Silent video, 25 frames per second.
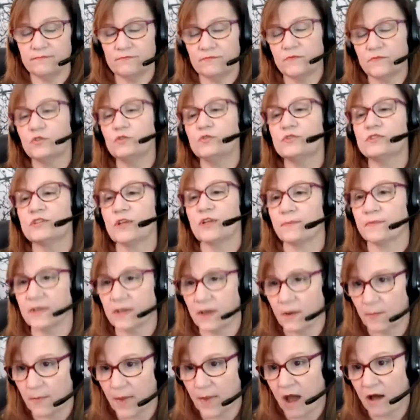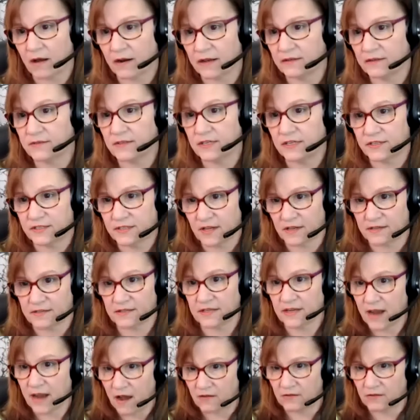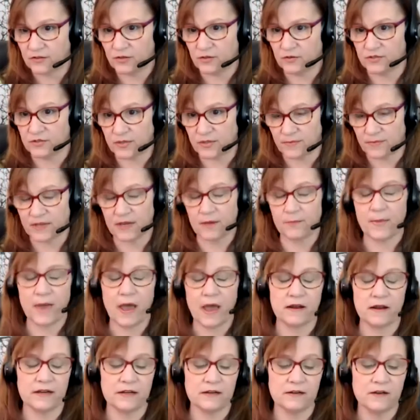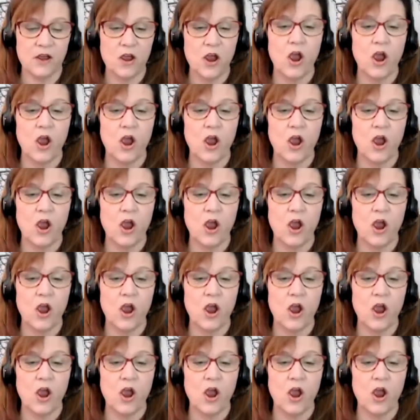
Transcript: do something about it, to suss it out and do something about it.